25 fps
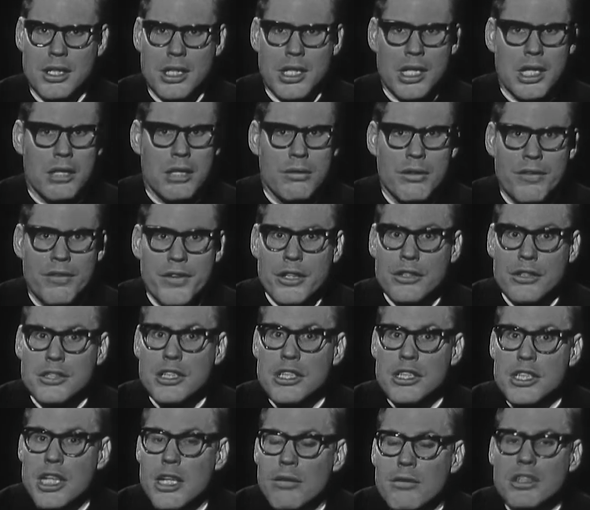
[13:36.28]
He reveals the
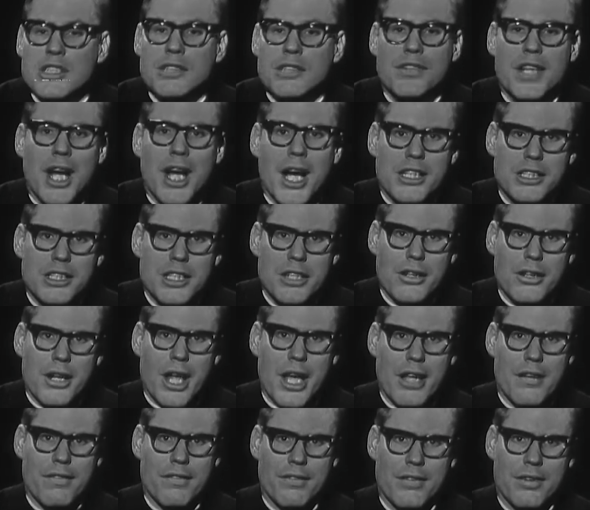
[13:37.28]
secrets of God's inner
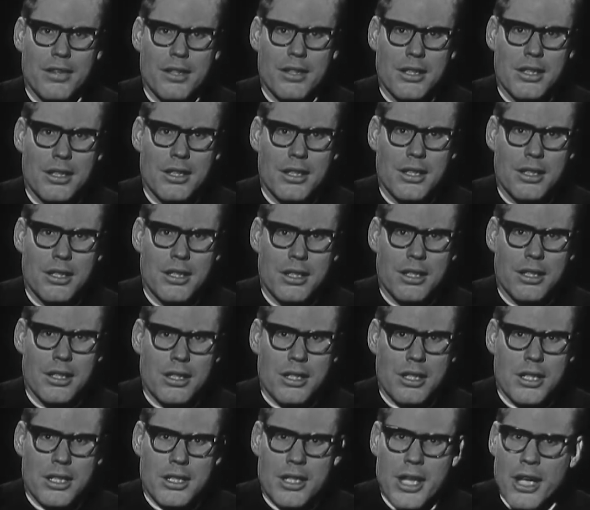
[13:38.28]
life.
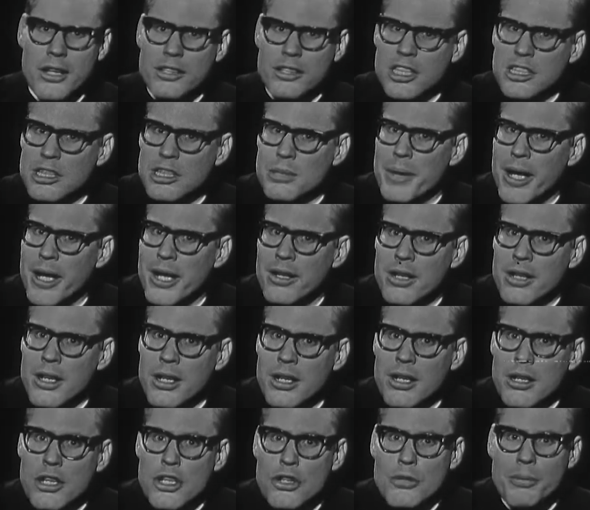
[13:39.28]
He tells us about
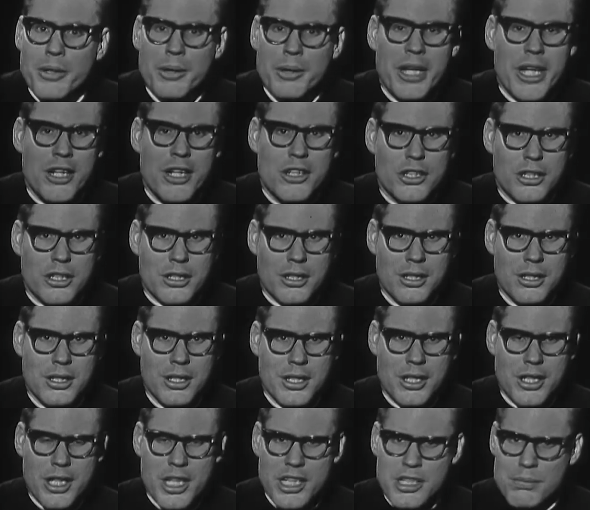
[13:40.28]
human nature,
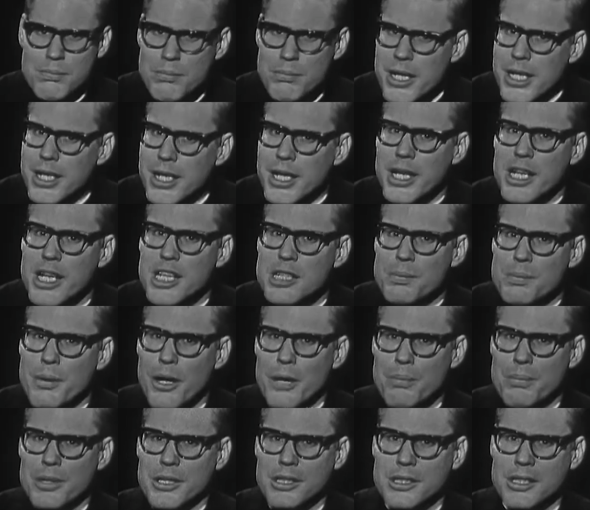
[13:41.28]
its meaning and its
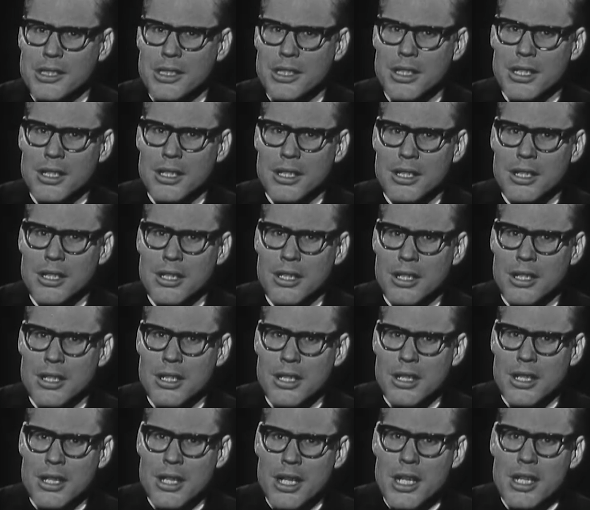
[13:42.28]
purpose.
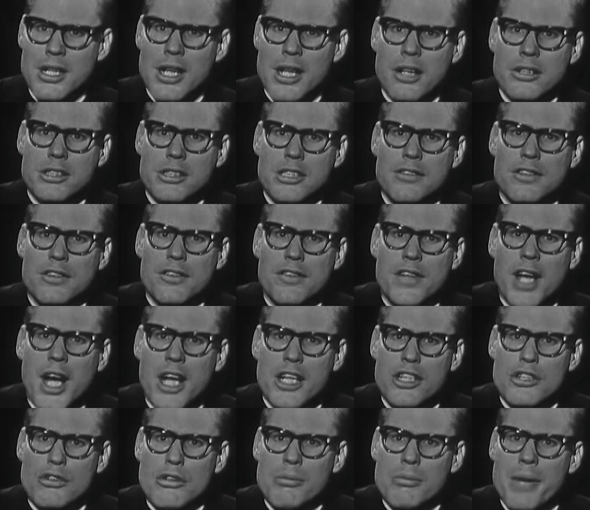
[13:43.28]
He tells us of
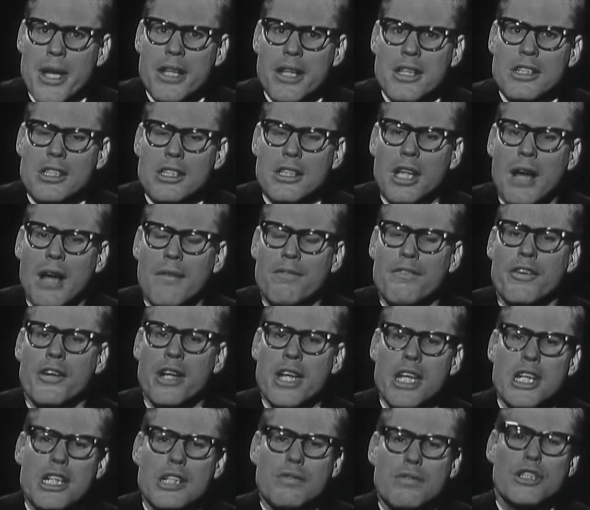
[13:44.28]
God's tremendous love for
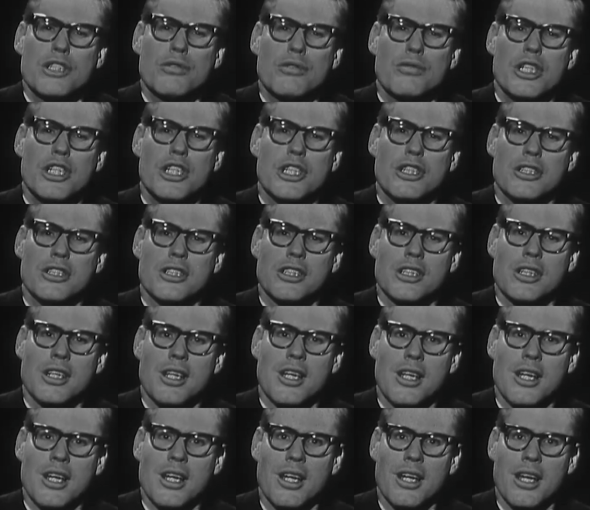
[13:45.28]
each of his creatures,
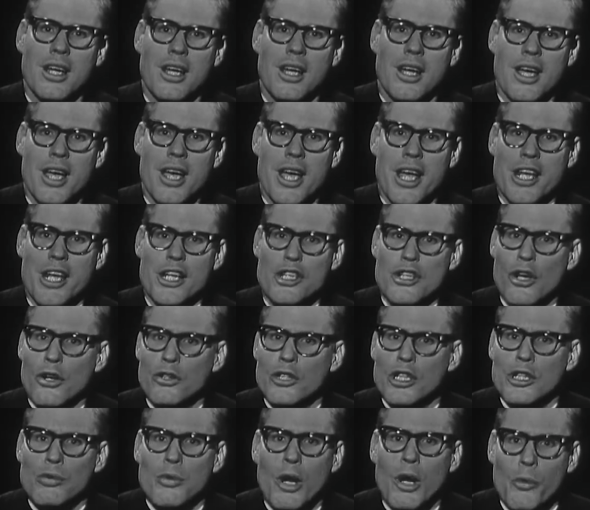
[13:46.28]
and he shows
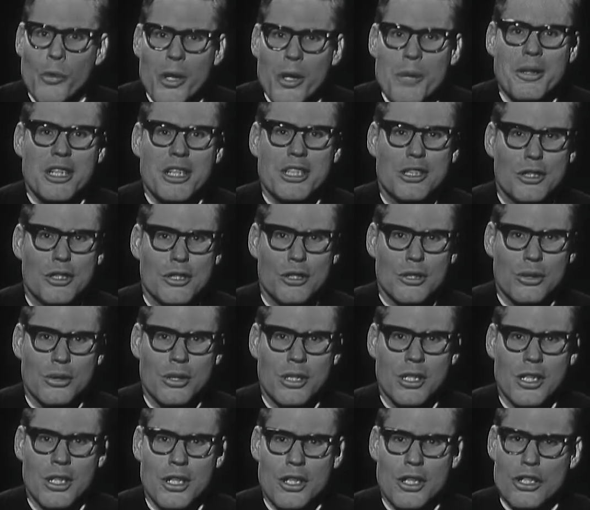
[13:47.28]
us what we must do
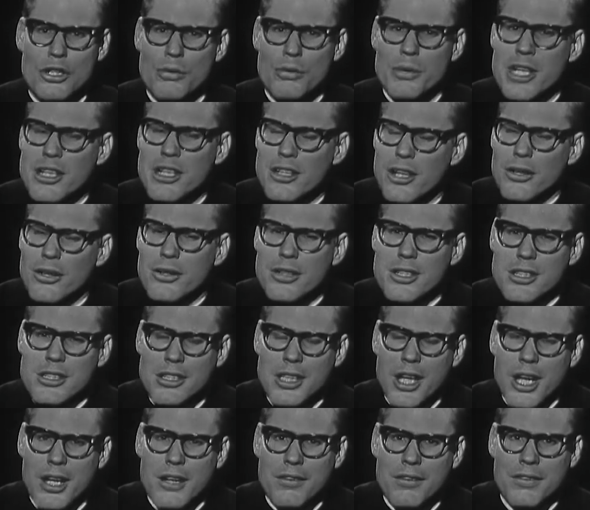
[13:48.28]
to return this
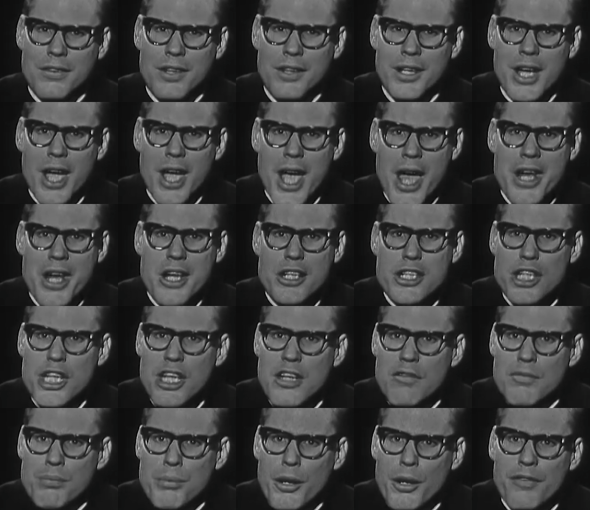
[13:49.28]
love and
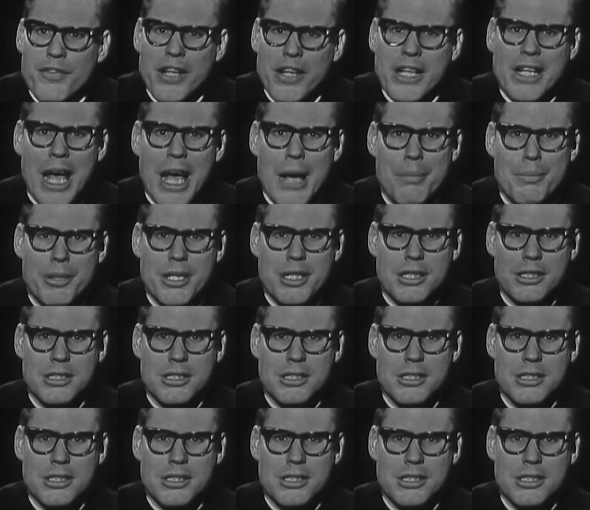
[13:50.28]
achieve perfect happiness.